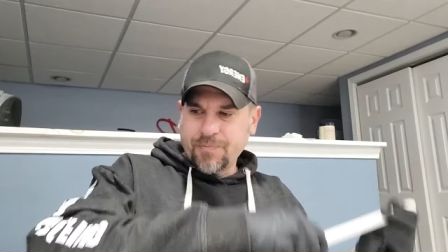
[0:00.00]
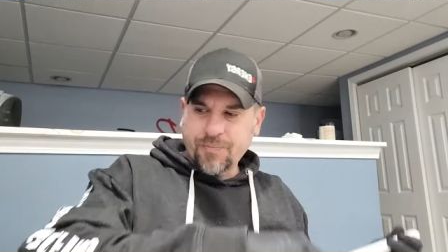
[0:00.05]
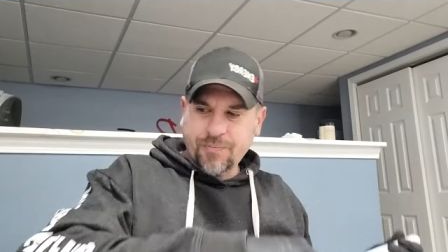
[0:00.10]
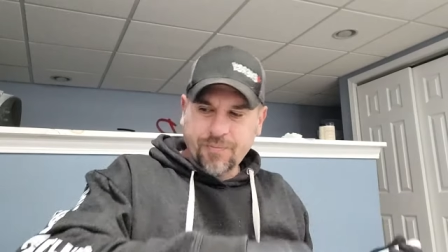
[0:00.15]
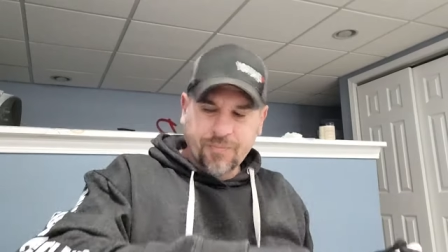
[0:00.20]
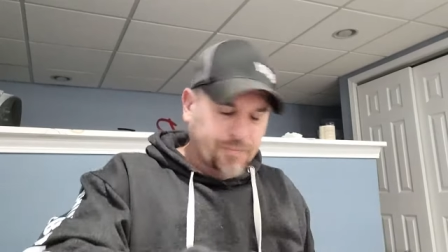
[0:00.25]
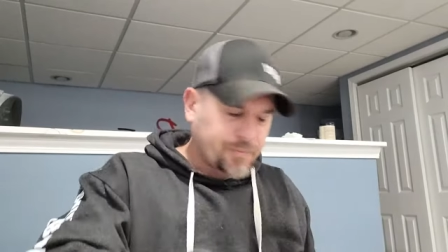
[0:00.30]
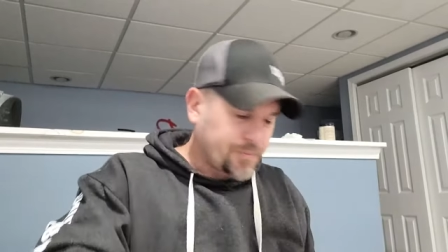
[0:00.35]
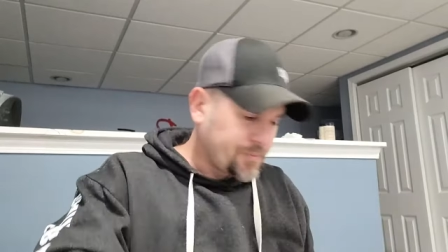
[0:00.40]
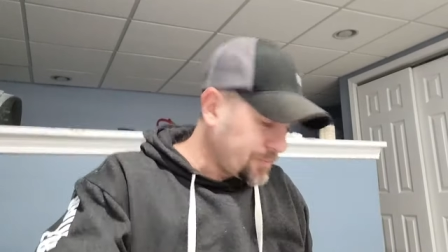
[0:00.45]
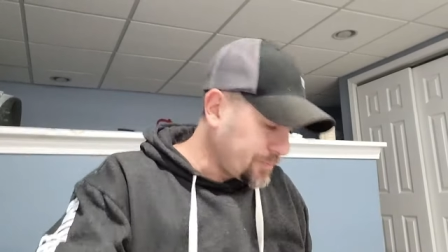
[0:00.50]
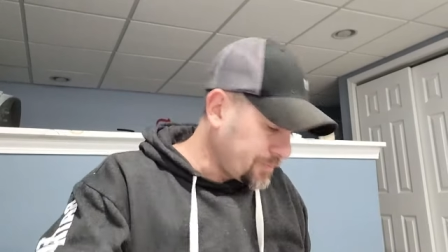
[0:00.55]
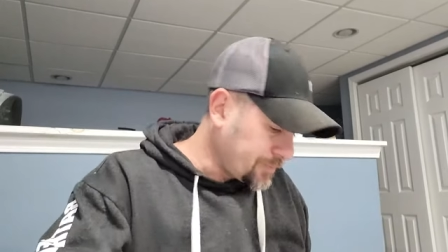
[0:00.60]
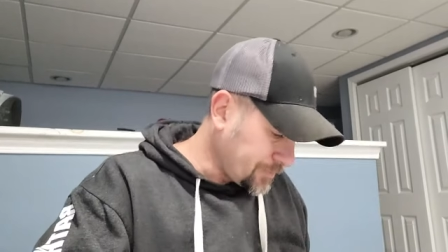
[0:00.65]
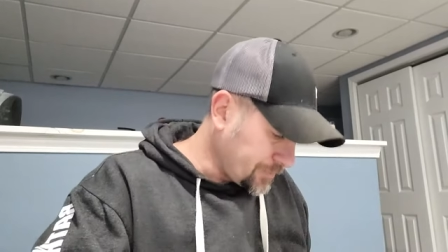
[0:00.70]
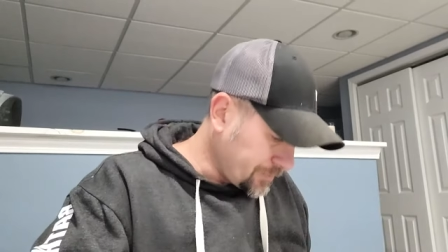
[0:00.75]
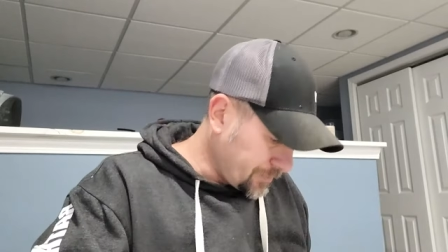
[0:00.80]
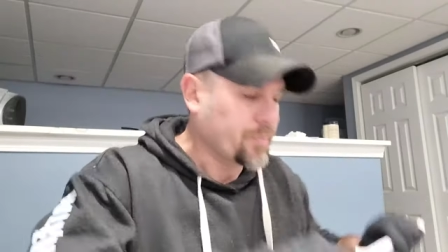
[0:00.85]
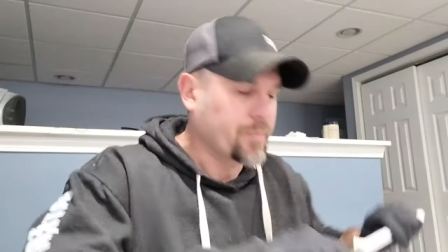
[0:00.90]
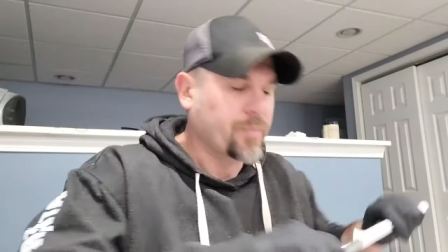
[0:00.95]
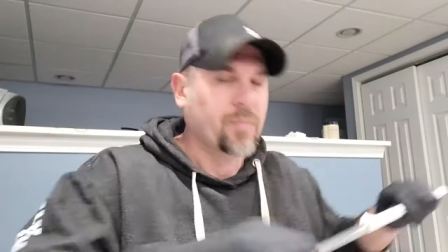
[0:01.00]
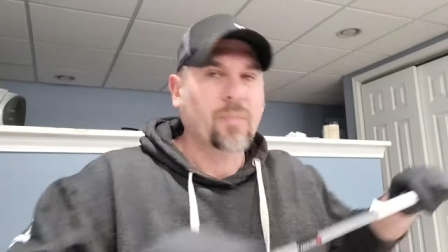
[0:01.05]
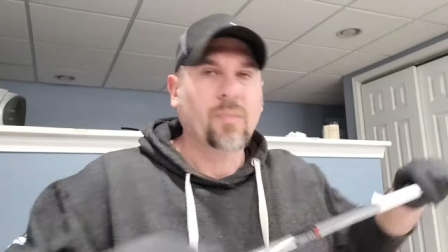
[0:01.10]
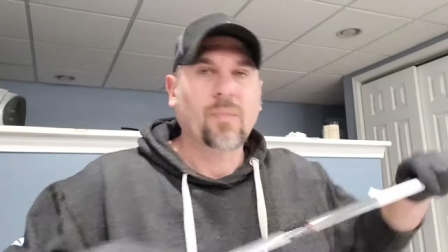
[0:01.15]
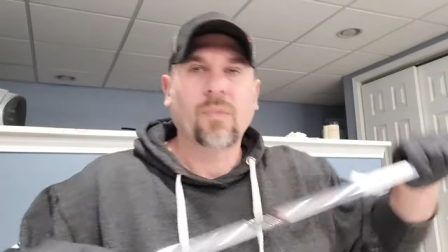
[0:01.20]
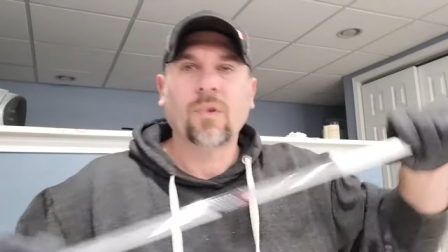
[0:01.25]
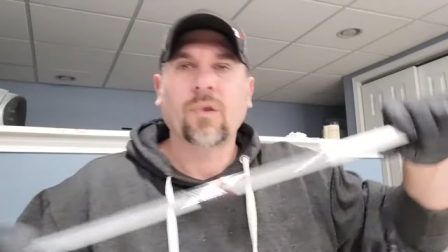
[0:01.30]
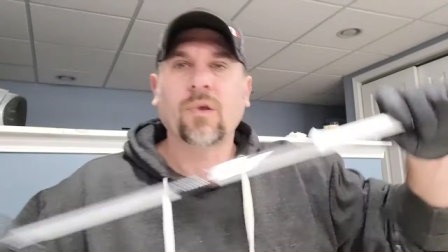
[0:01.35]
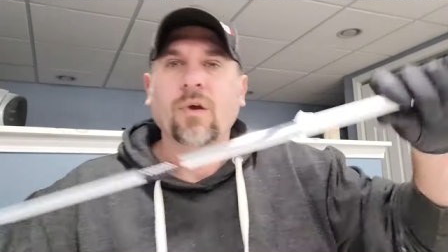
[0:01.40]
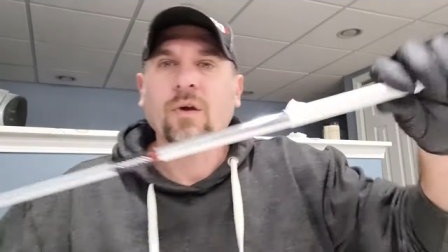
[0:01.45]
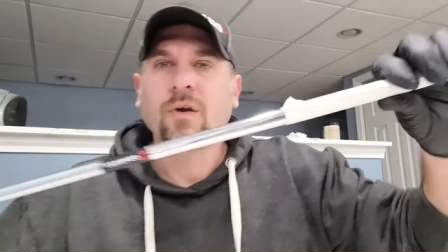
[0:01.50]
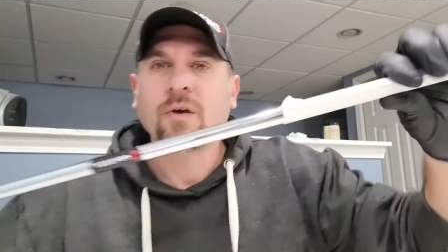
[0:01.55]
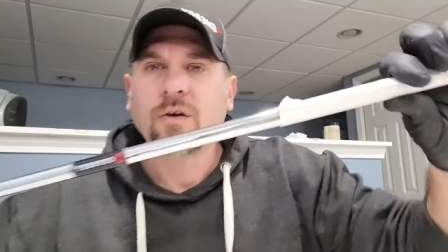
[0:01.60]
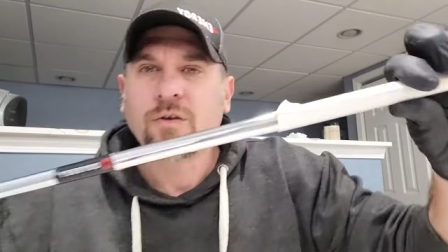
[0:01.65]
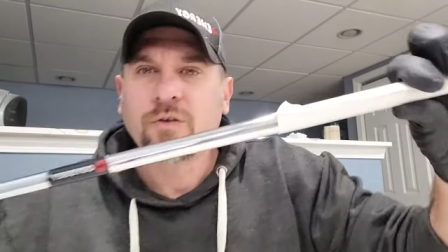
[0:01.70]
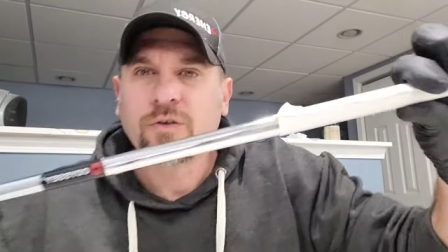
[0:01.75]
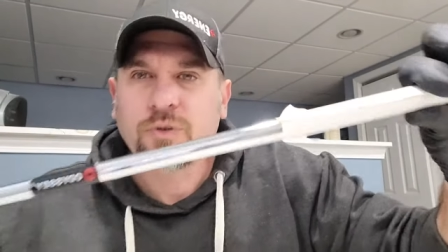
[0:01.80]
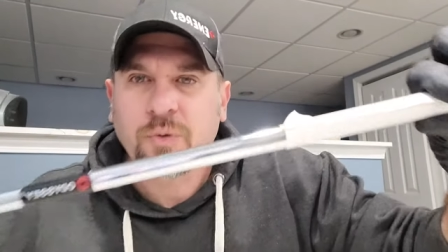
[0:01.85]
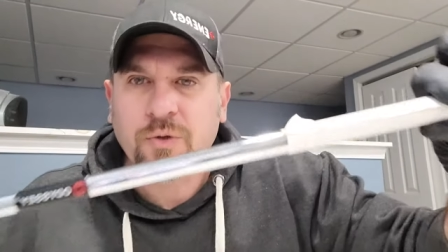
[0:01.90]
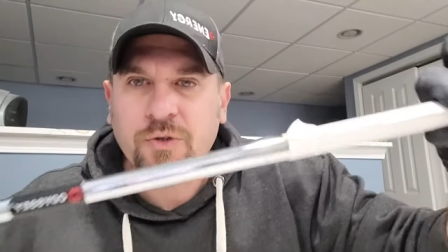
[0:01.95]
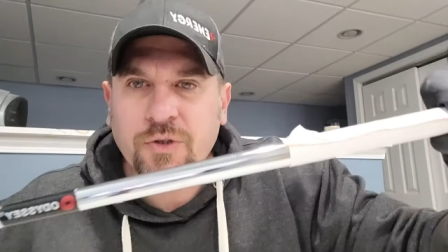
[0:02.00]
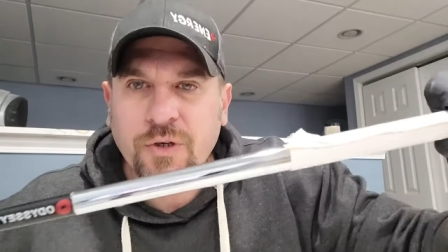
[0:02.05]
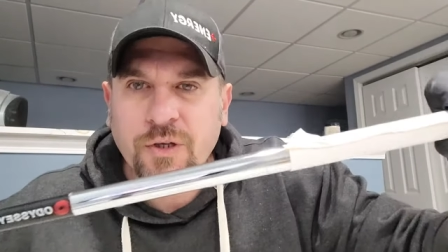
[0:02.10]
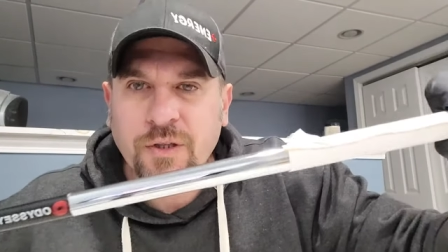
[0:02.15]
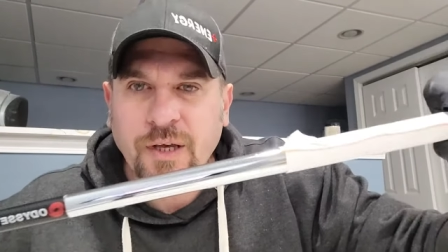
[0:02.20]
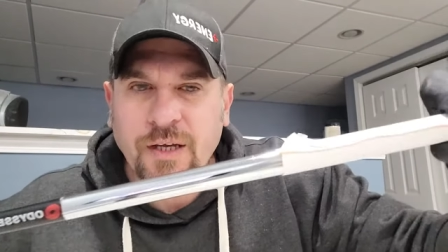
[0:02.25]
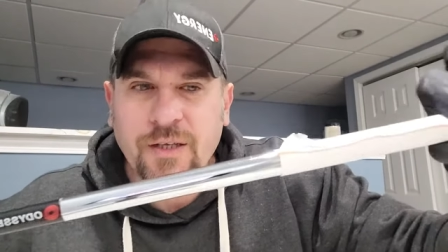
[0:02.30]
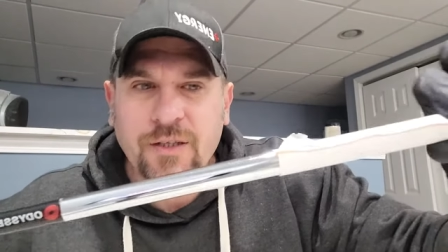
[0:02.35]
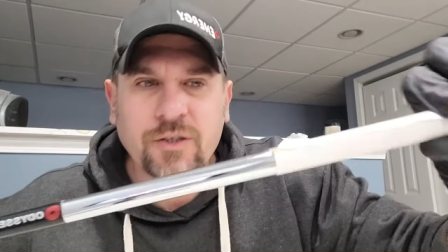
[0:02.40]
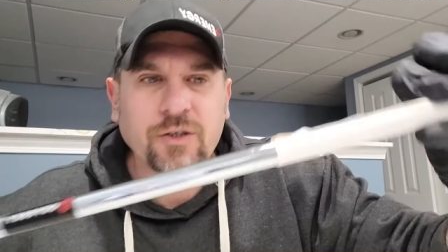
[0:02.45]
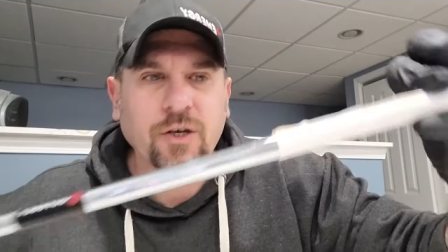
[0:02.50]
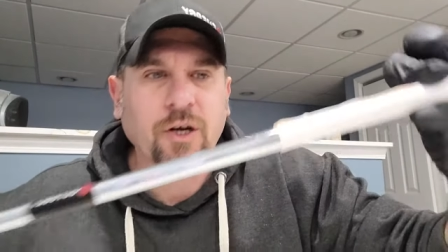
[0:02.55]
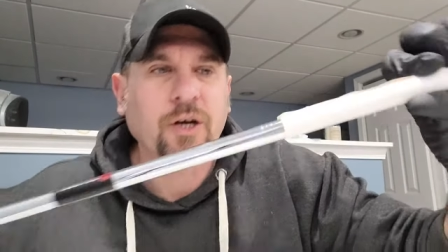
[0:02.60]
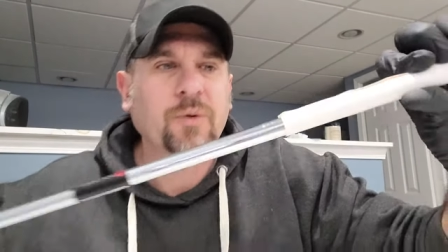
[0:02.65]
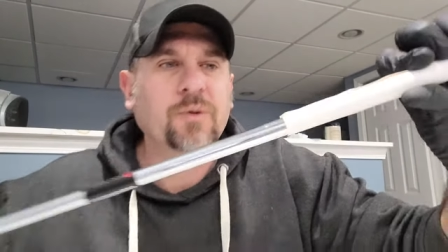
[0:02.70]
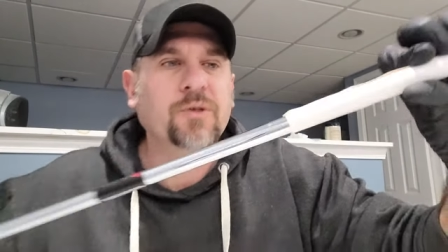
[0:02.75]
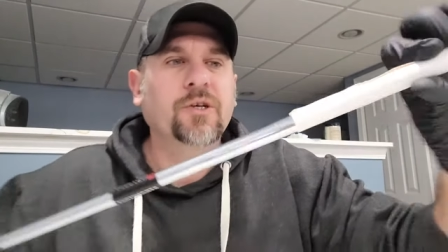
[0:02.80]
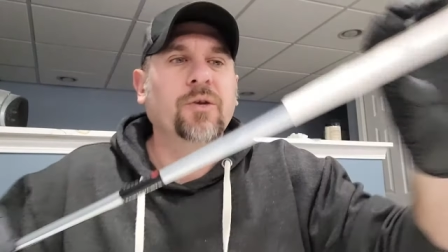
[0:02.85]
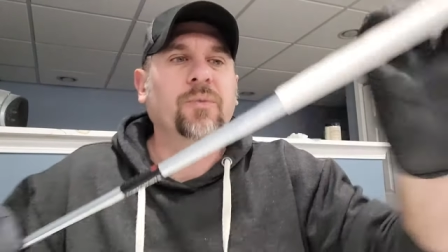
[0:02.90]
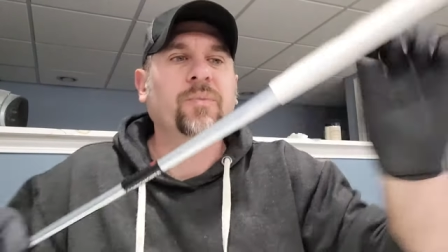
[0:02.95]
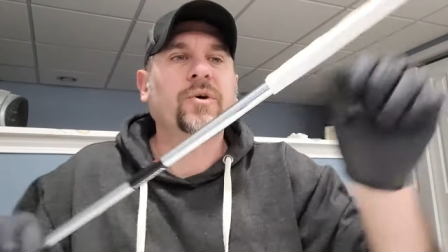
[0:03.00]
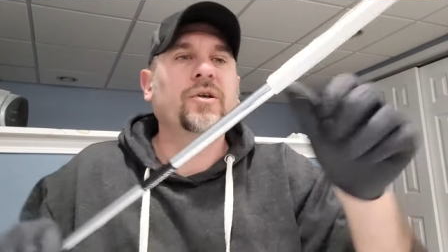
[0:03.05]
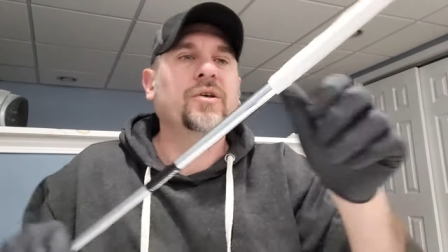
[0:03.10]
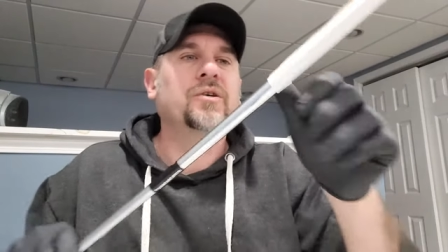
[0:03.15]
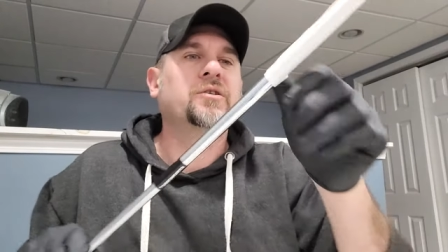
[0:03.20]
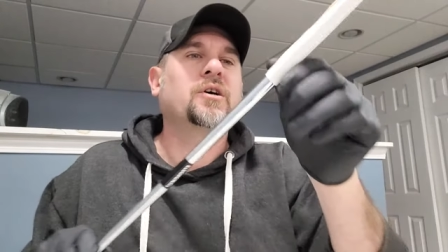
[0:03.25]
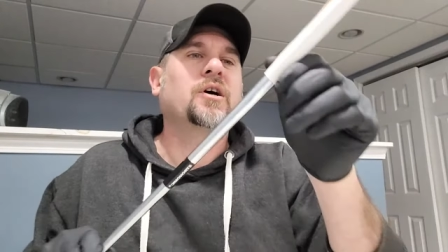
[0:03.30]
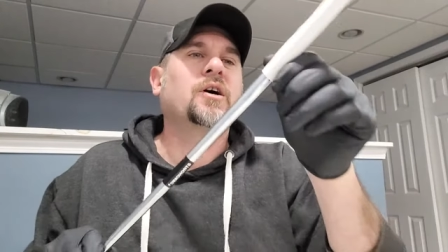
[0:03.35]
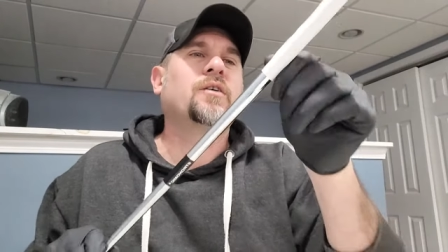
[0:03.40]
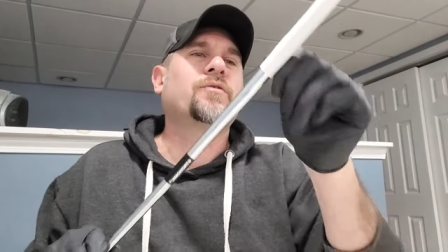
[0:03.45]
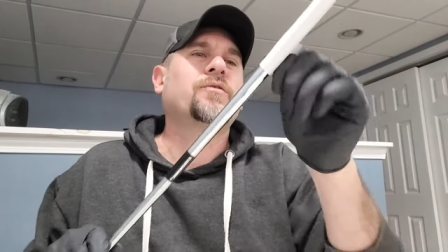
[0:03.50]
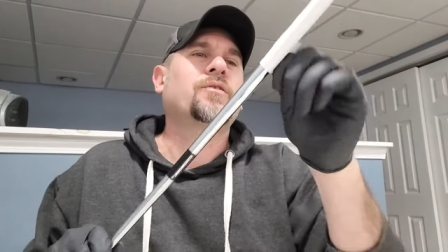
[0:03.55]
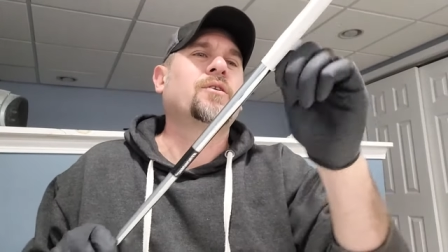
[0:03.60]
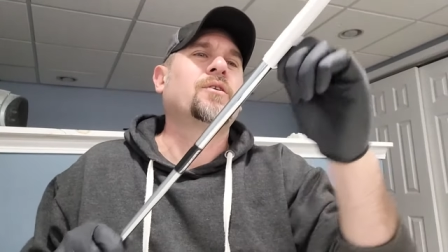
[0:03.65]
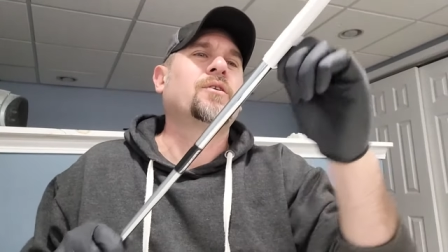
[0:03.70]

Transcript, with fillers: So once you get that started, we're just going to peel this off.